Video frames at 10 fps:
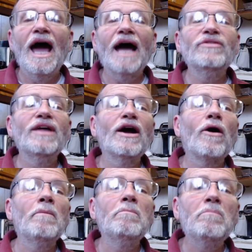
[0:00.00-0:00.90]
And they
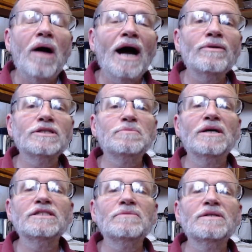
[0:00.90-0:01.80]
are my
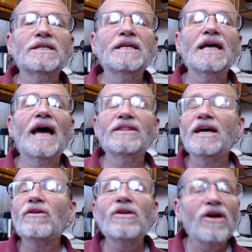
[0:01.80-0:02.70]
responsibility and they
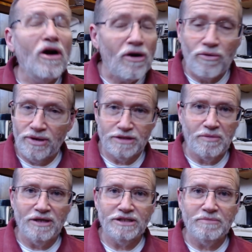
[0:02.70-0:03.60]
are her
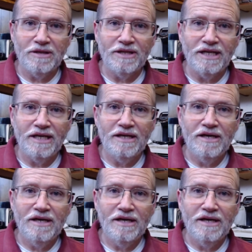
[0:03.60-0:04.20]
responsibility.